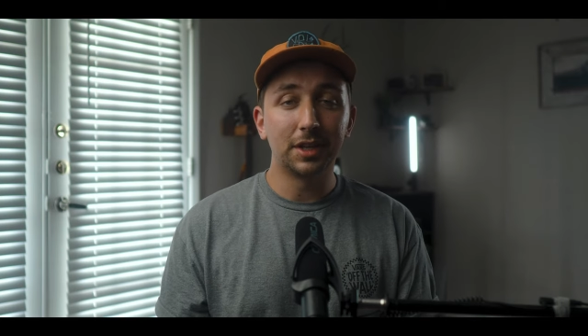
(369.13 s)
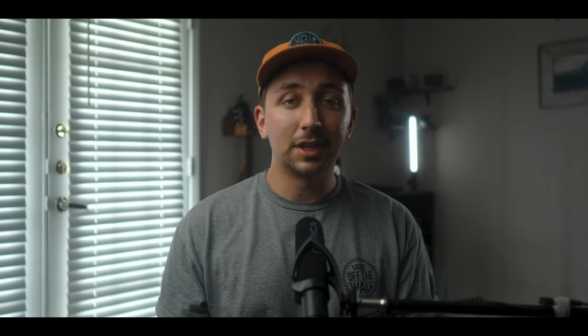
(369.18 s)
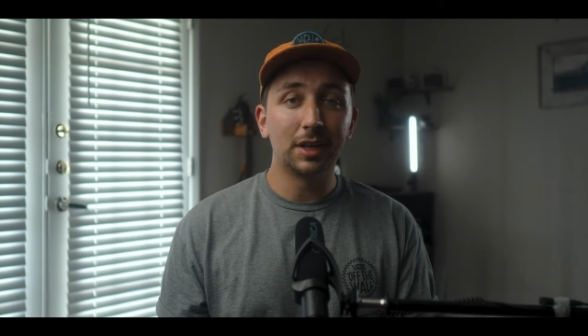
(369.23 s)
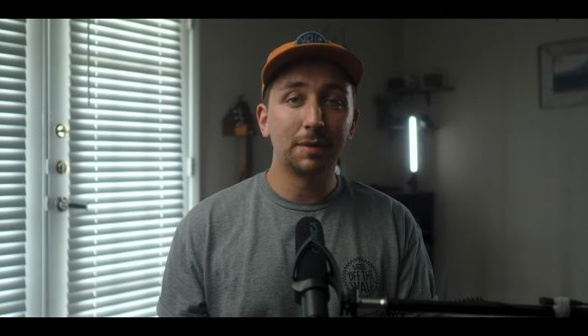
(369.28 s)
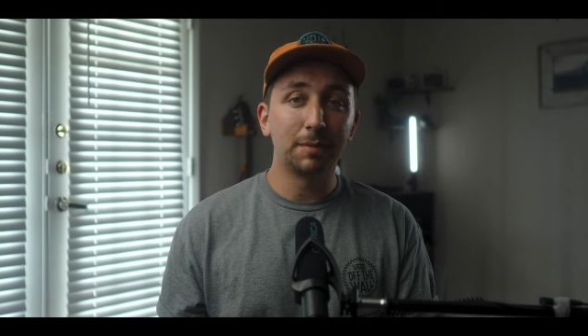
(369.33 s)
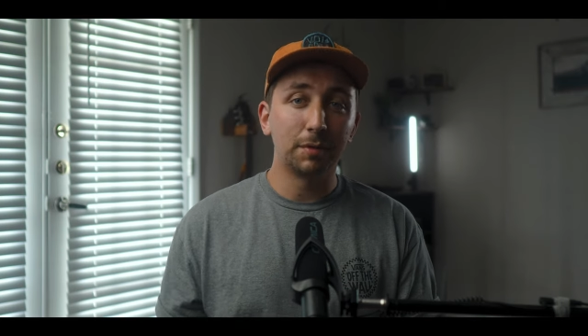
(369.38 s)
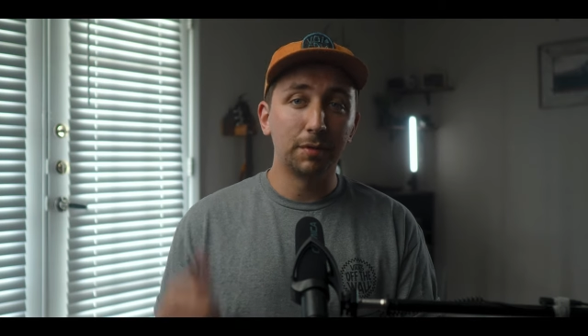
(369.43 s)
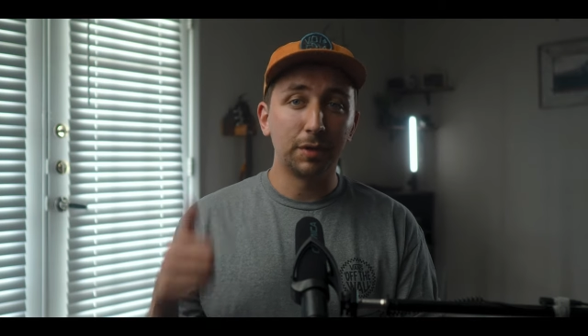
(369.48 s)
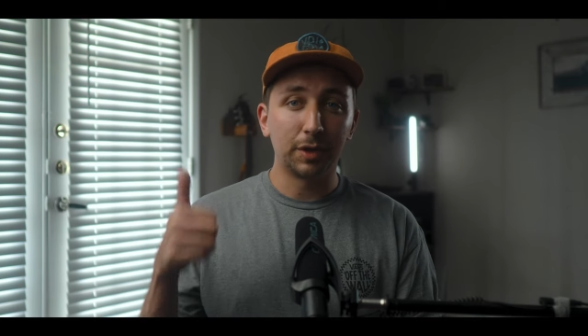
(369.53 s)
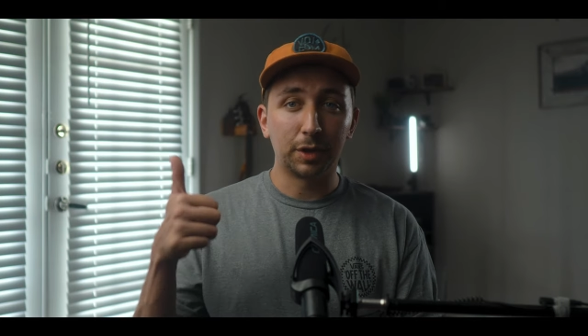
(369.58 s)
it'd
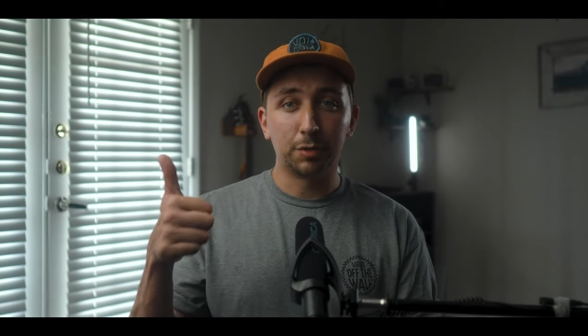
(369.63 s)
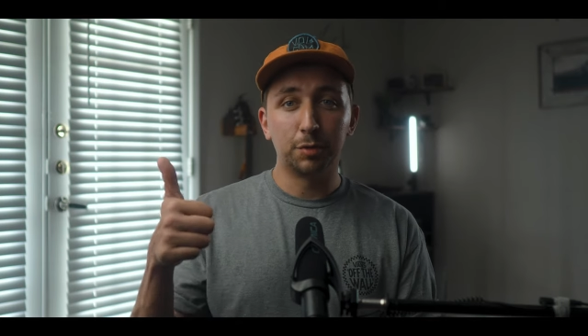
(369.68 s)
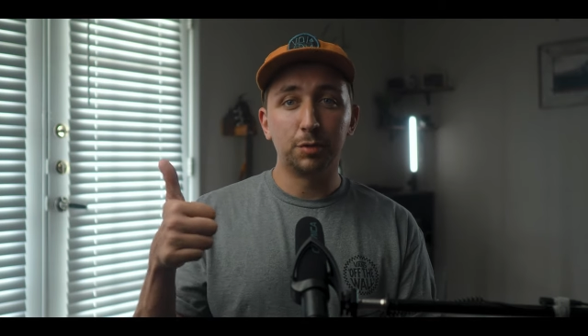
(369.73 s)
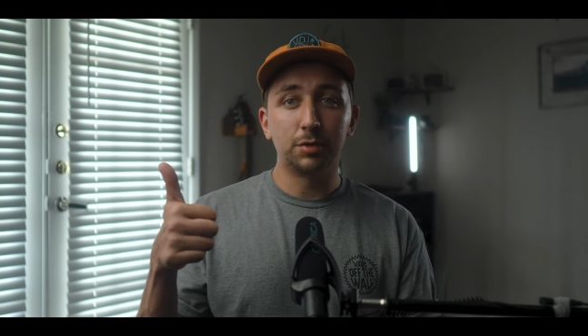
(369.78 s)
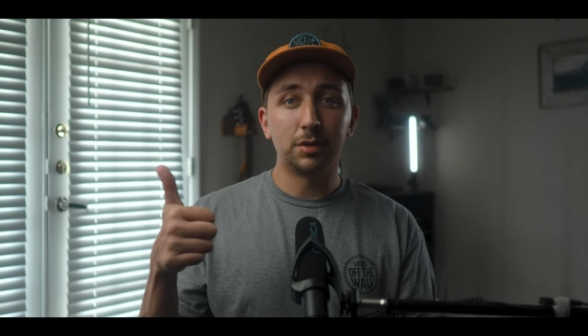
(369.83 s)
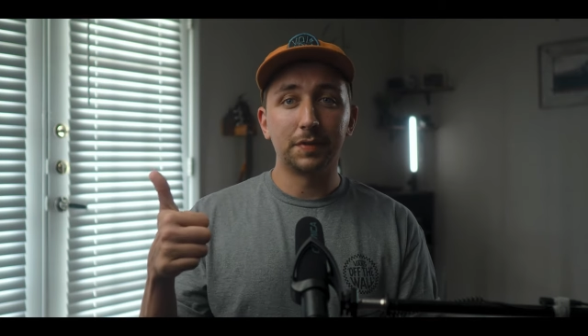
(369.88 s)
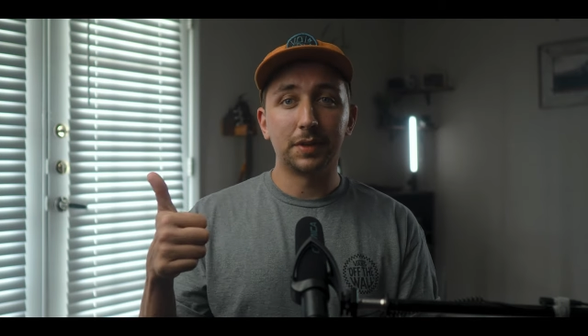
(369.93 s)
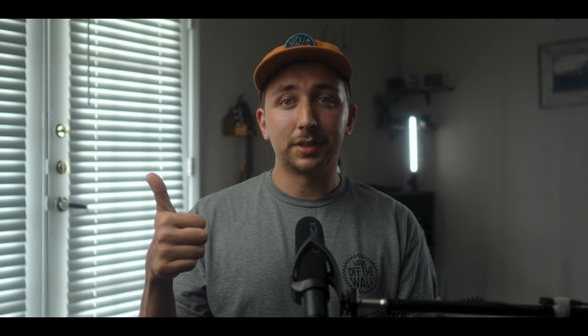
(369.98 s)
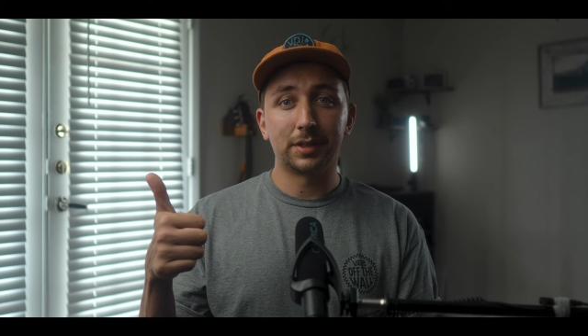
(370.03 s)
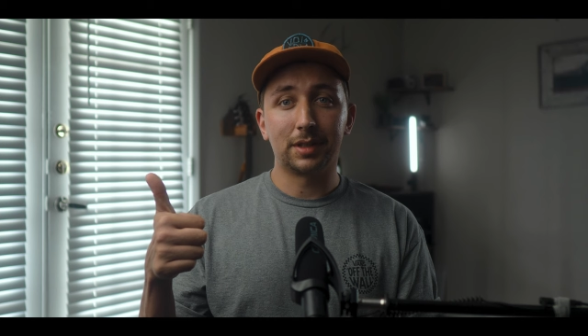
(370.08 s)
be really
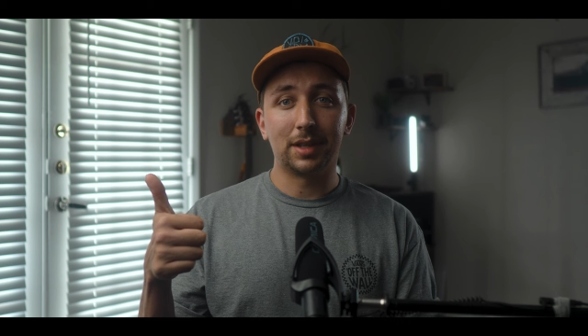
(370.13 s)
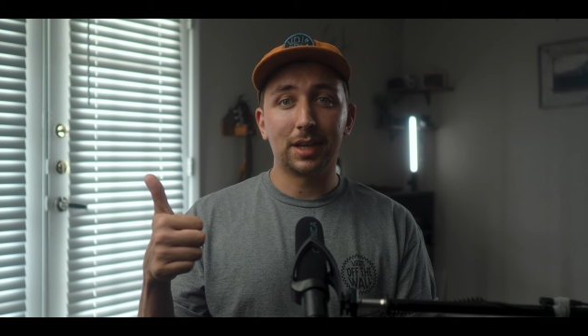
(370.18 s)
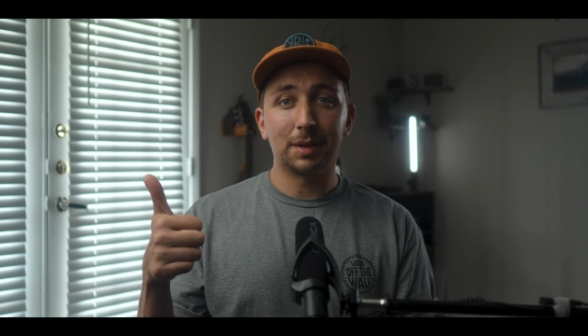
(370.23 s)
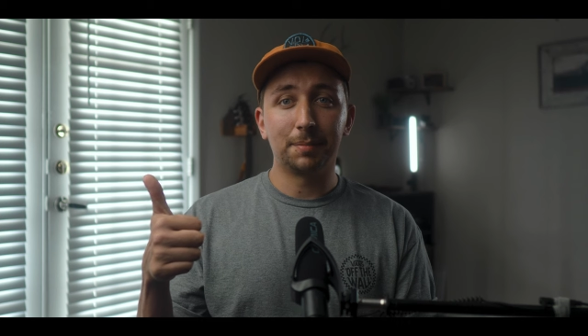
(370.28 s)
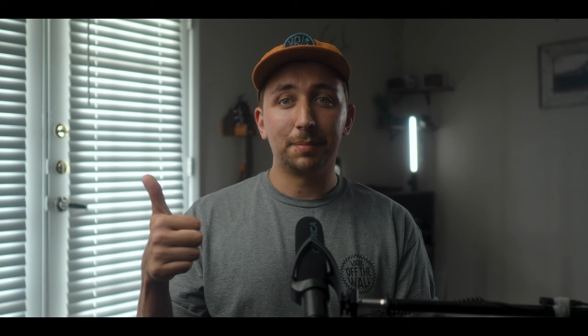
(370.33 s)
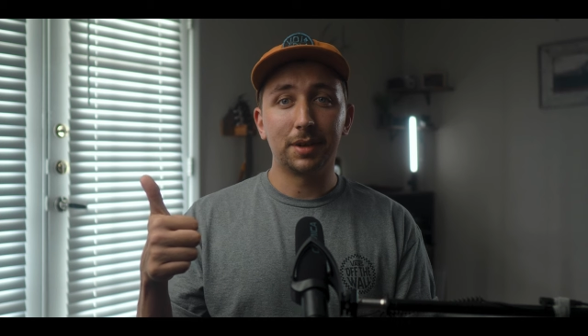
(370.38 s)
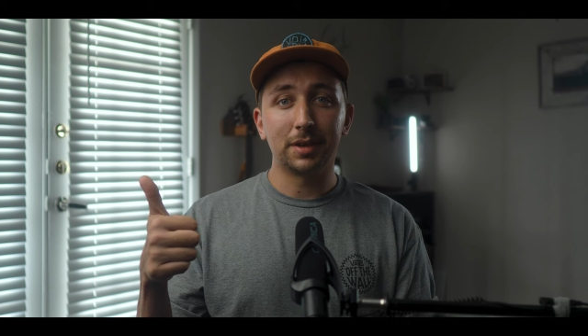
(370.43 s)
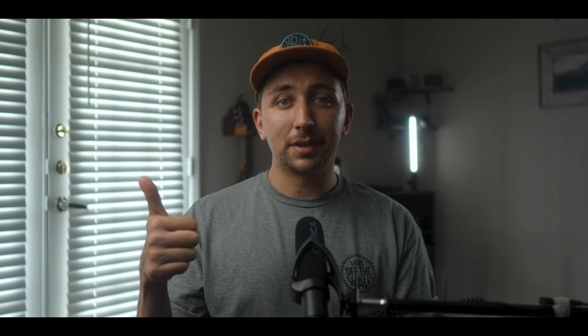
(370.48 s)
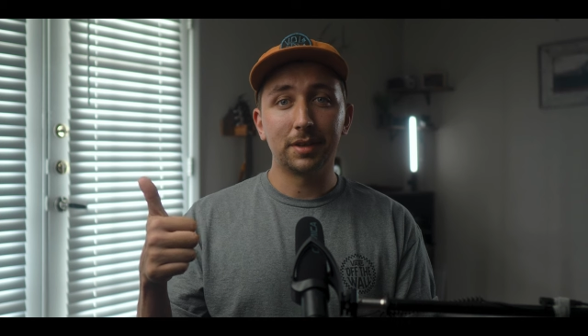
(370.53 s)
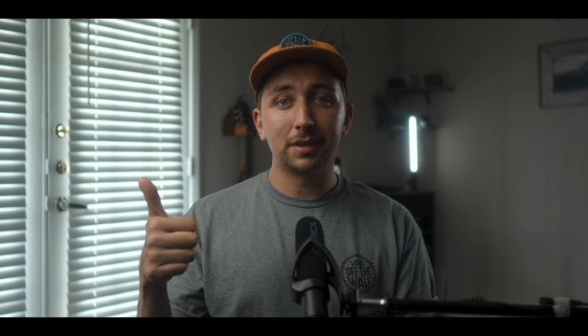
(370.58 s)
cool if you hit the like
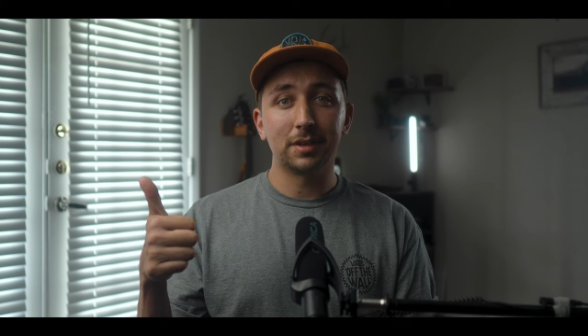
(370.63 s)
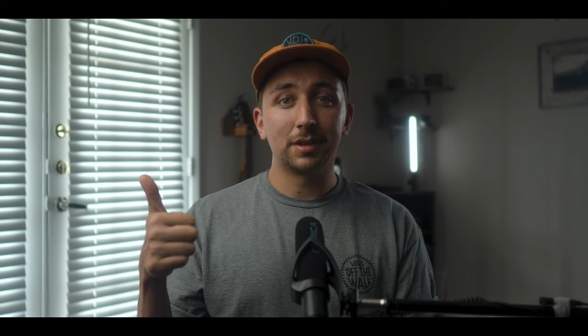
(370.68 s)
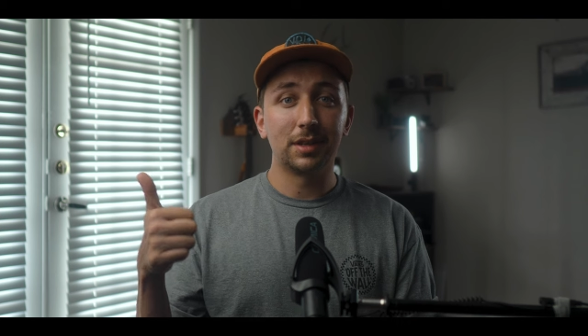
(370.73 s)
button.